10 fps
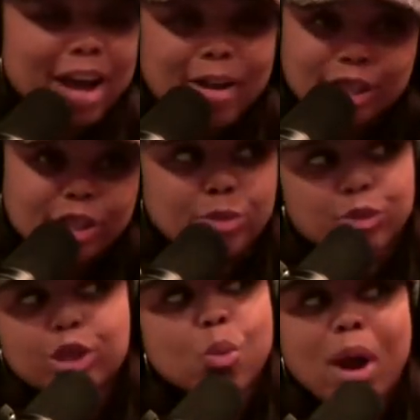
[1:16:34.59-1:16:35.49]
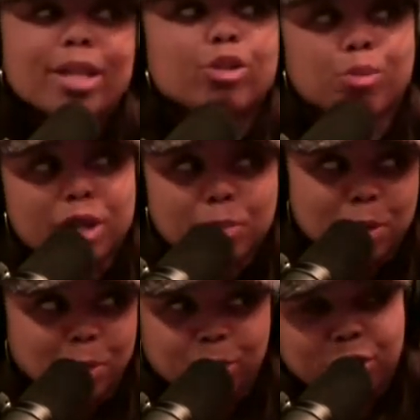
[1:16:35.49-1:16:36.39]
find just just way too many
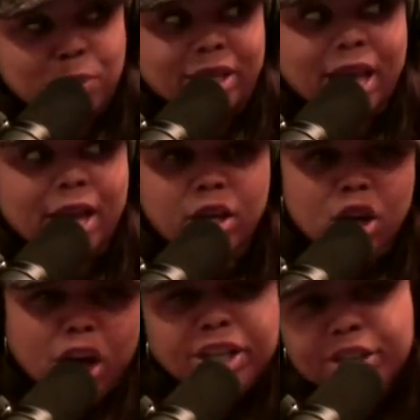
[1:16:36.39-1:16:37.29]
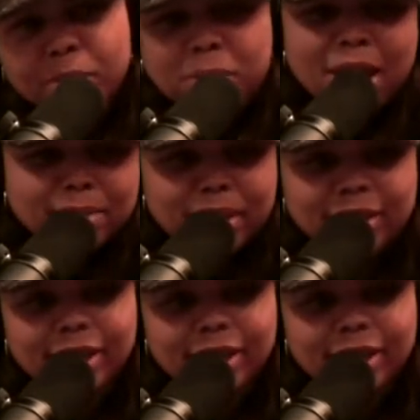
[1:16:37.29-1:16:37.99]
people just being like, he's a black man.